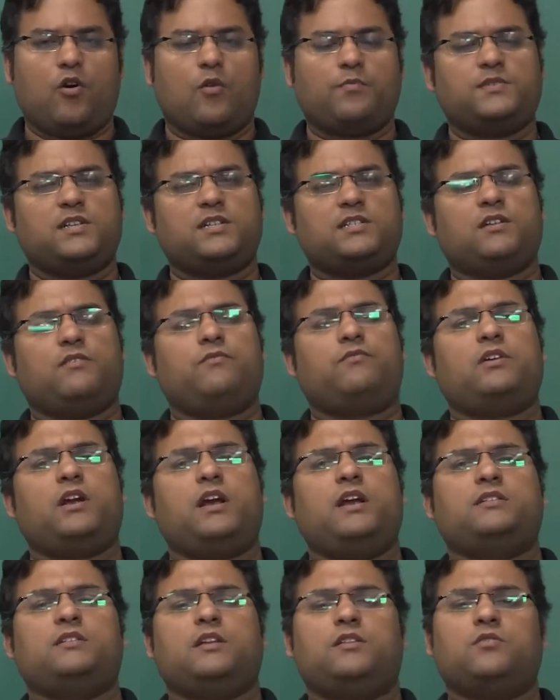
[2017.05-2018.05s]
obsessive
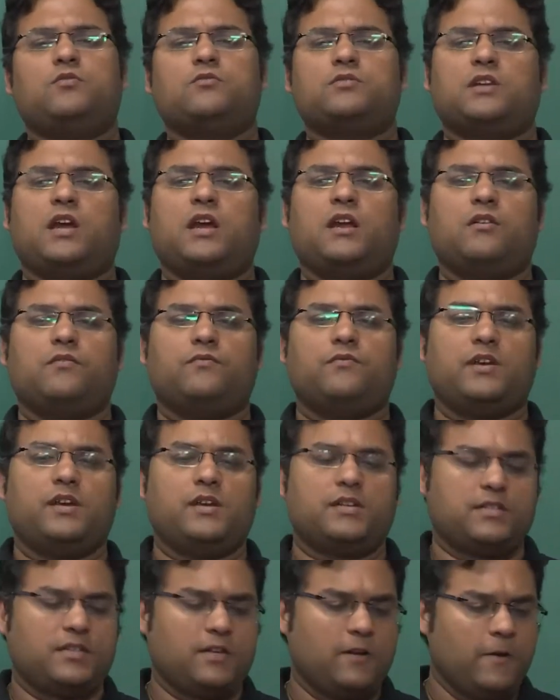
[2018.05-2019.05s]
traits and those kind of
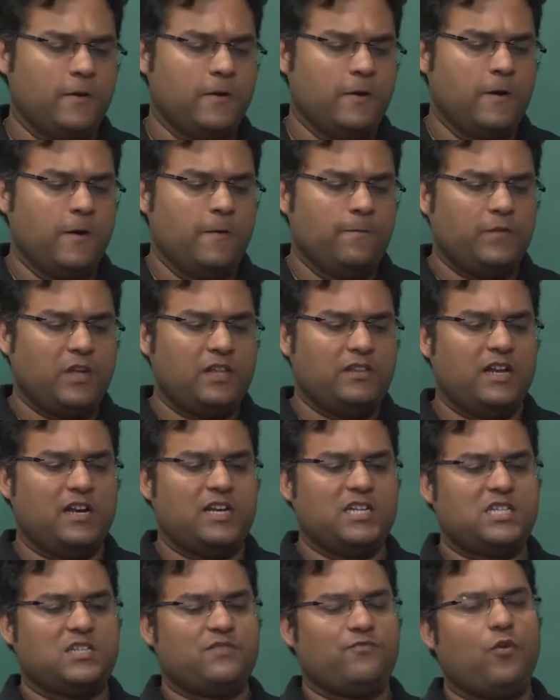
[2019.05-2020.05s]
things. Then there
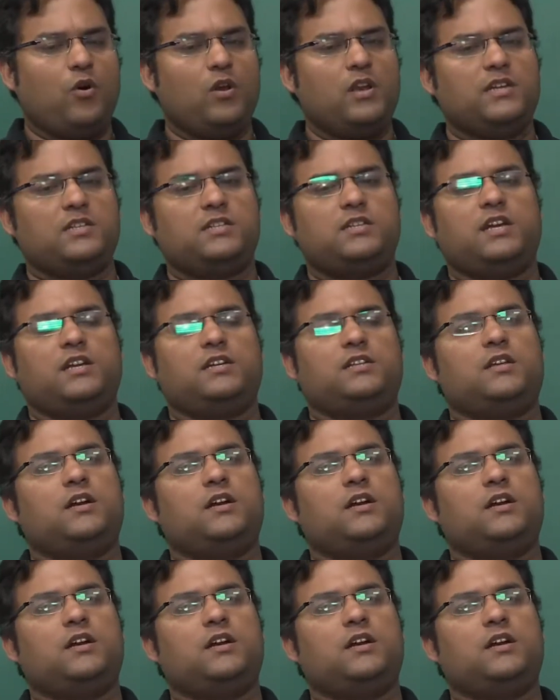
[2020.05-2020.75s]
is phallic stage,